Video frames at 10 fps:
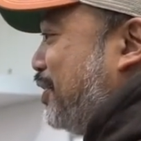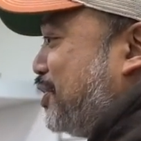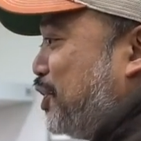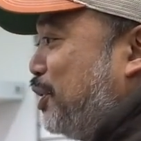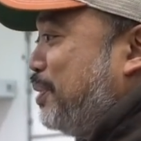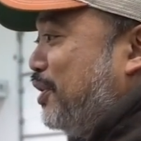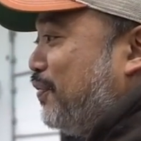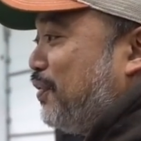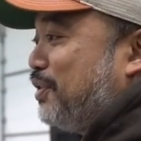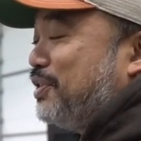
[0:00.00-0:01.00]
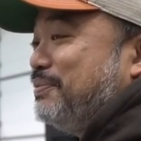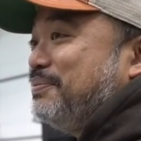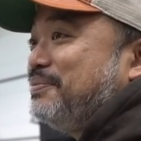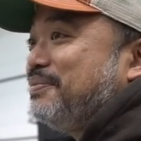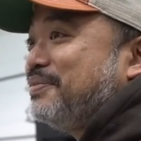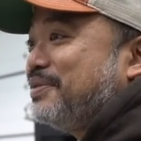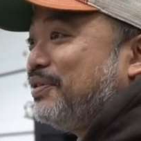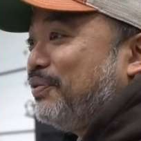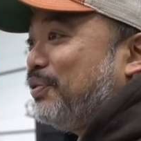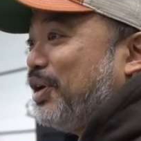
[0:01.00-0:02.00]
this could be the first
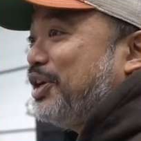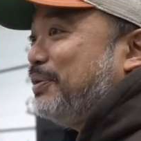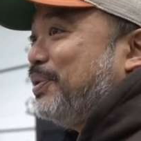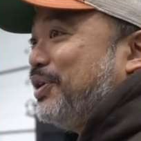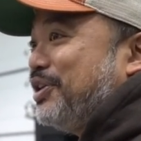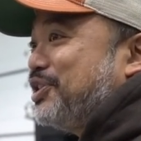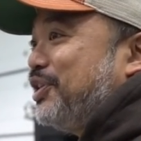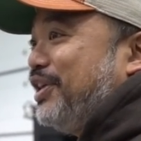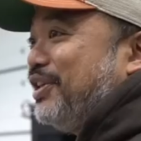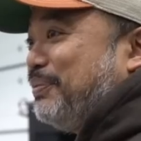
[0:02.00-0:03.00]
rig up on this trailer